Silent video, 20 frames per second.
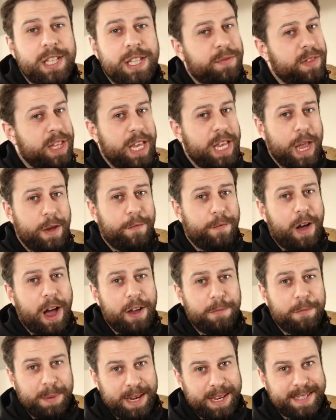of the Year
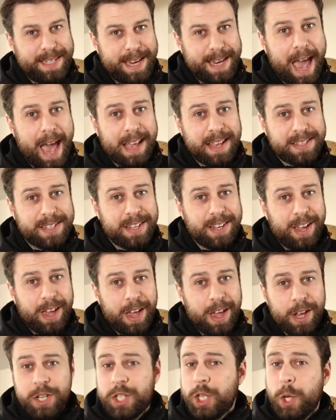5
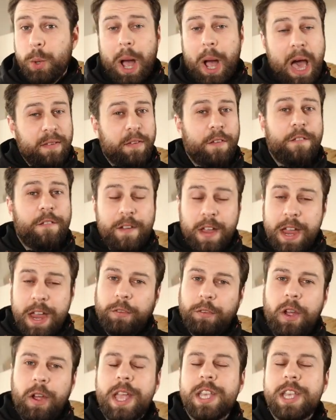PTS. Do you have a favourite?